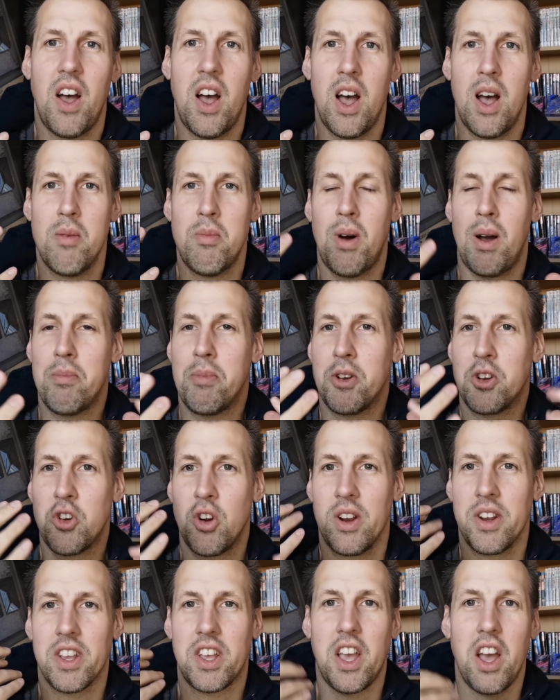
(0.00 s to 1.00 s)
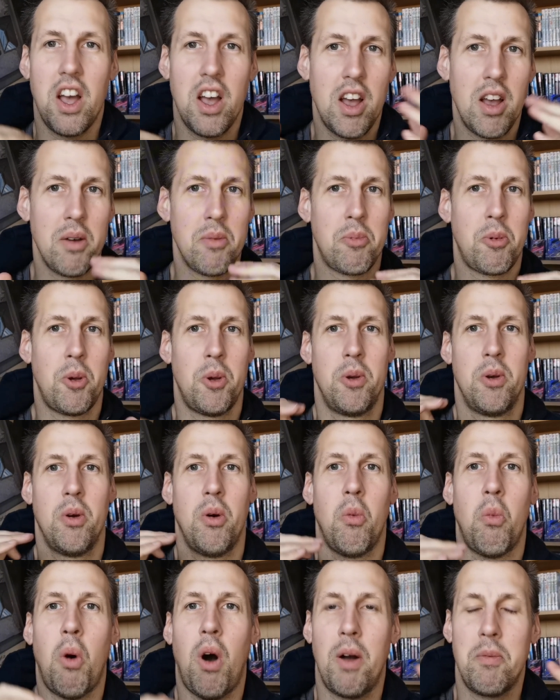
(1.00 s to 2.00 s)
I've been trying to curb
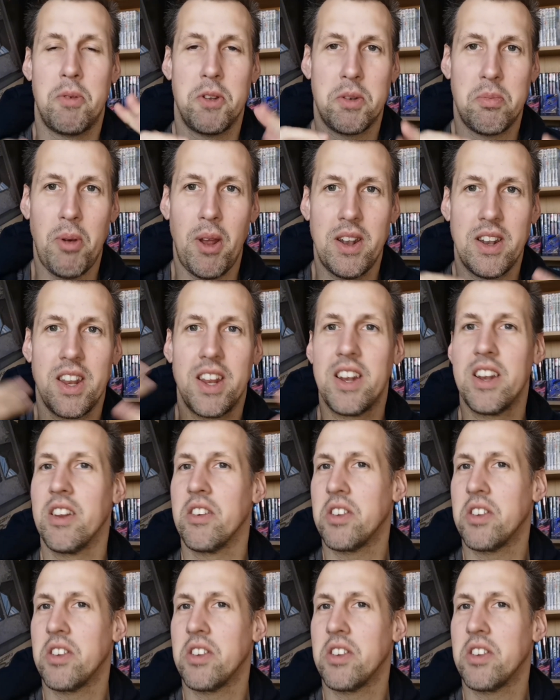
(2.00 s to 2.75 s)
what I've been spending.